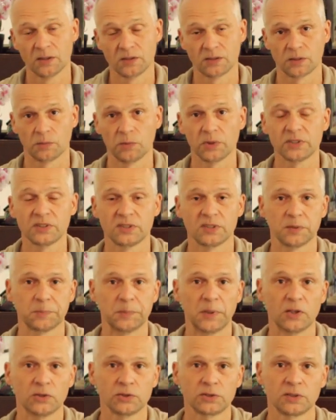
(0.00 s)
So what is it
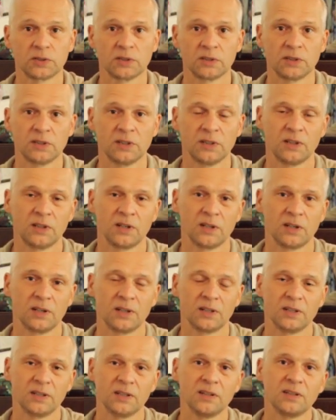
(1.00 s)
about?
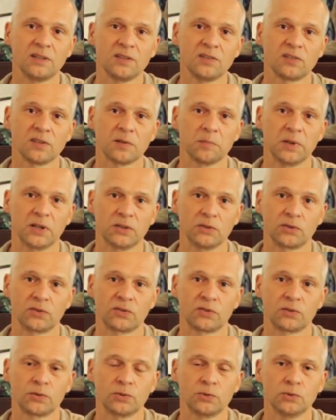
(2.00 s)
Uh, it is about
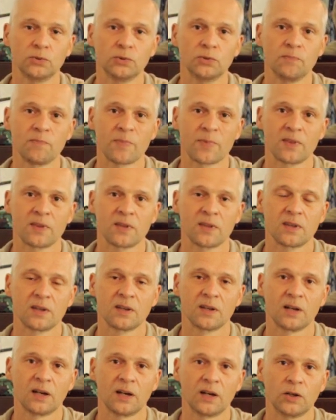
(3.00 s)
to
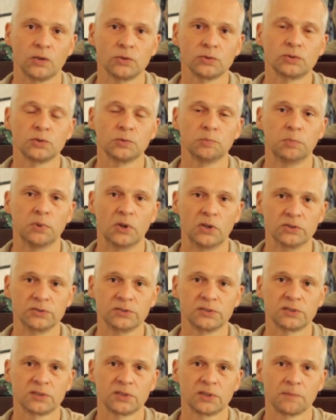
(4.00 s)
how to
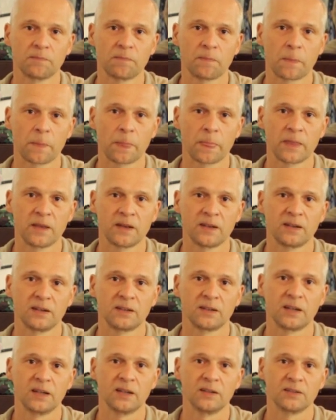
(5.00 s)
bond
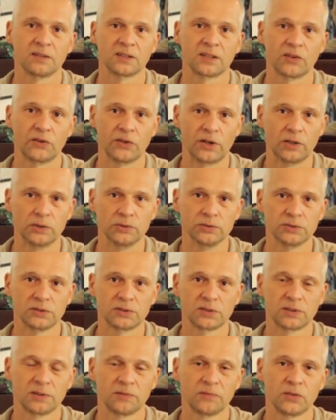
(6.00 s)
and
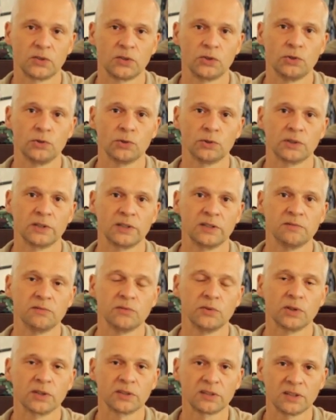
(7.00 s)
ground your
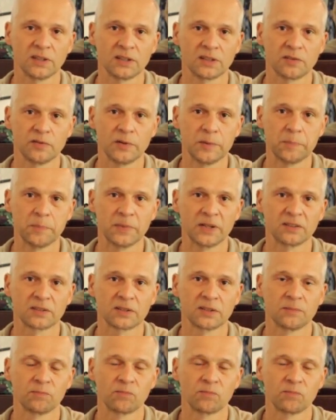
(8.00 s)
inverter equipment